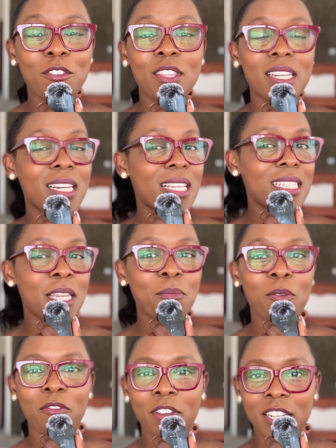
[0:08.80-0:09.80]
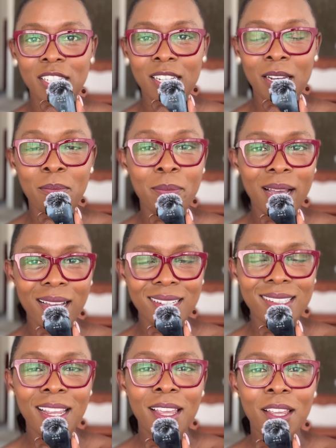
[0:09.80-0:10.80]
to the nursing profession, but